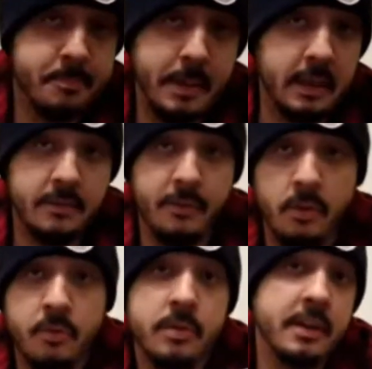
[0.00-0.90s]
pink
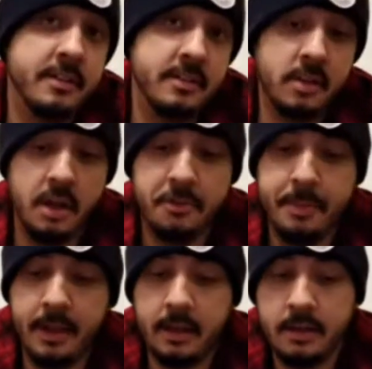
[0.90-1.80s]
food, it turns
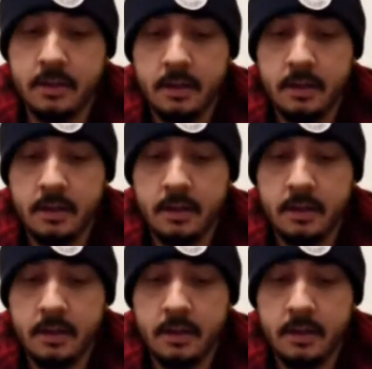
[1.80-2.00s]
pink.